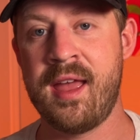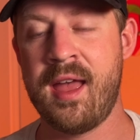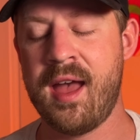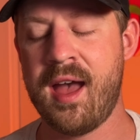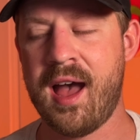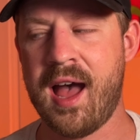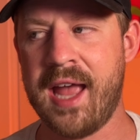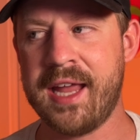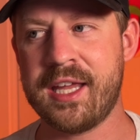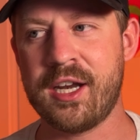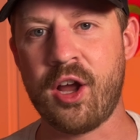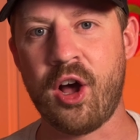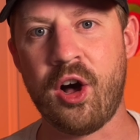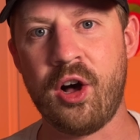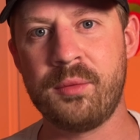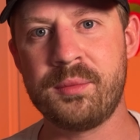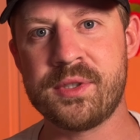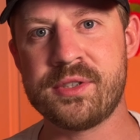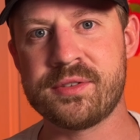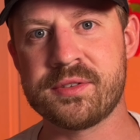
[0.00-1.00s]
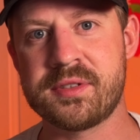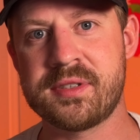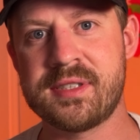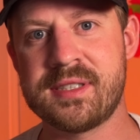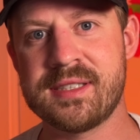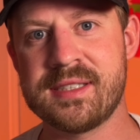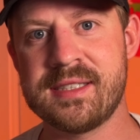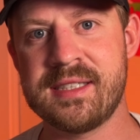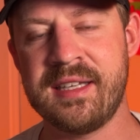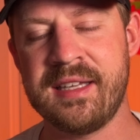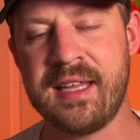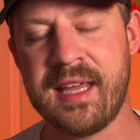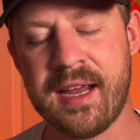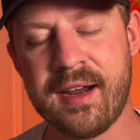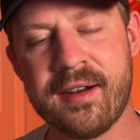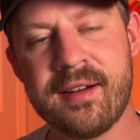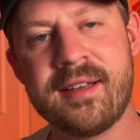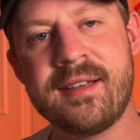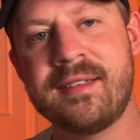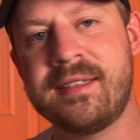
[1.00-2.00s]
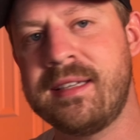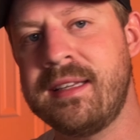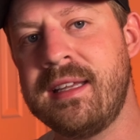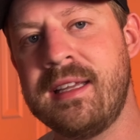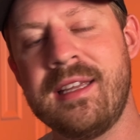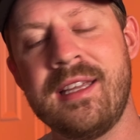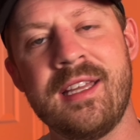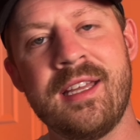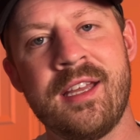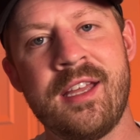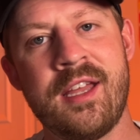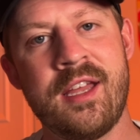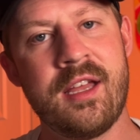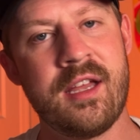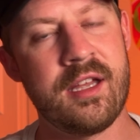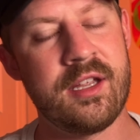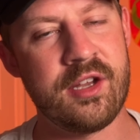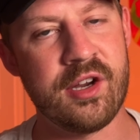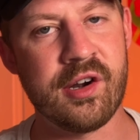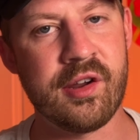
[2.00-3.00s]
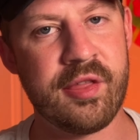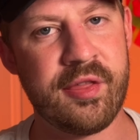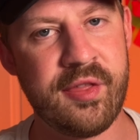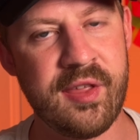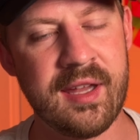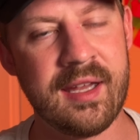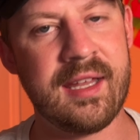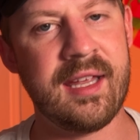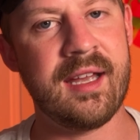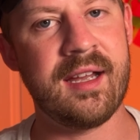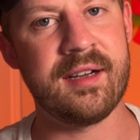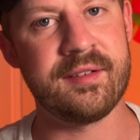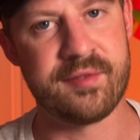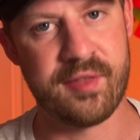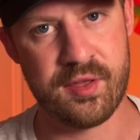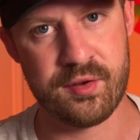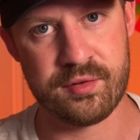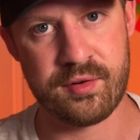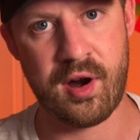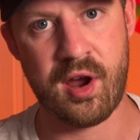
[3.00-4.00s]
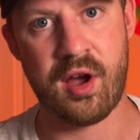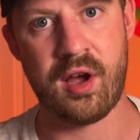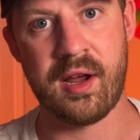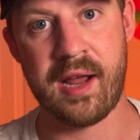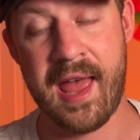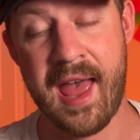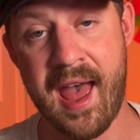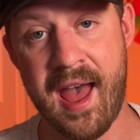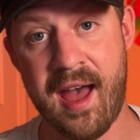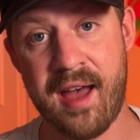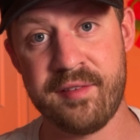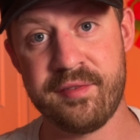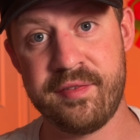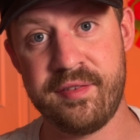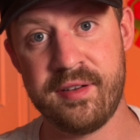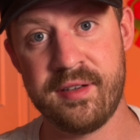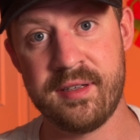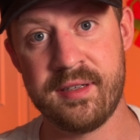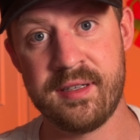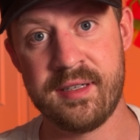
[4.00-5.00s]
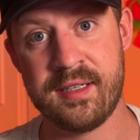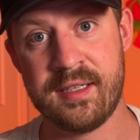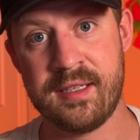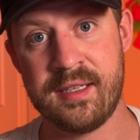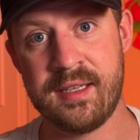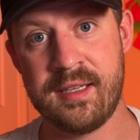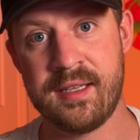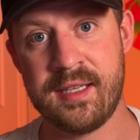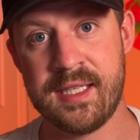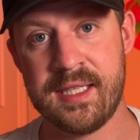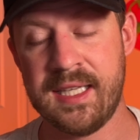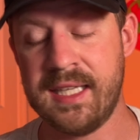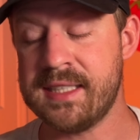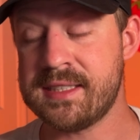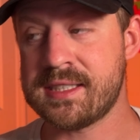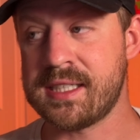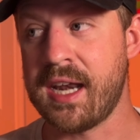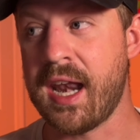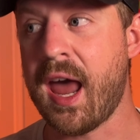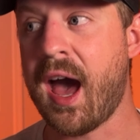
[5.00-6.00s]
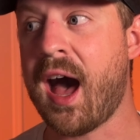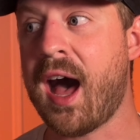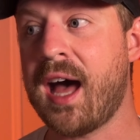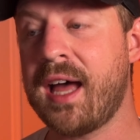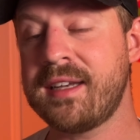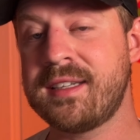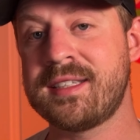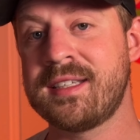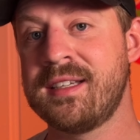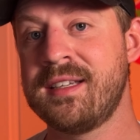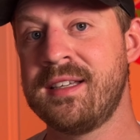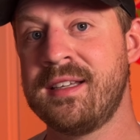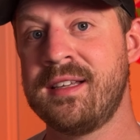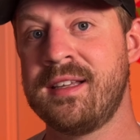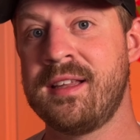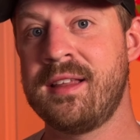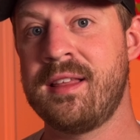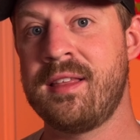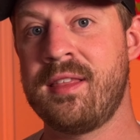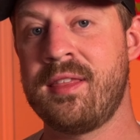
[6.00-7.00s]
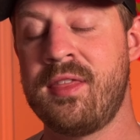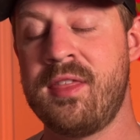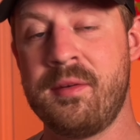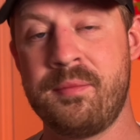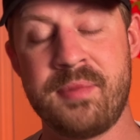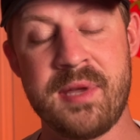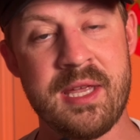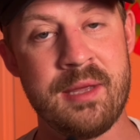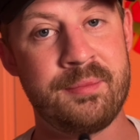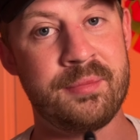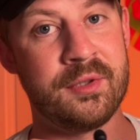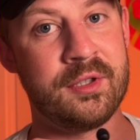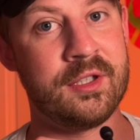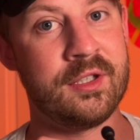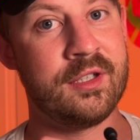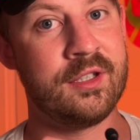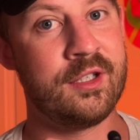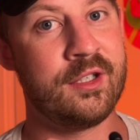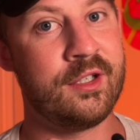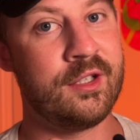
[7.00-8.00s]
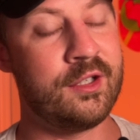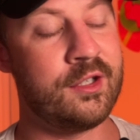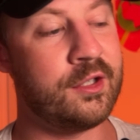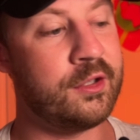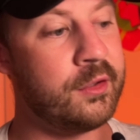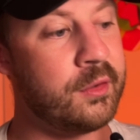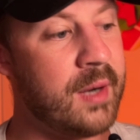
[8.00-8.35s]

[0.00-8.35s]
I can almost guarantee you're thinking of the wrong half. It's not the people who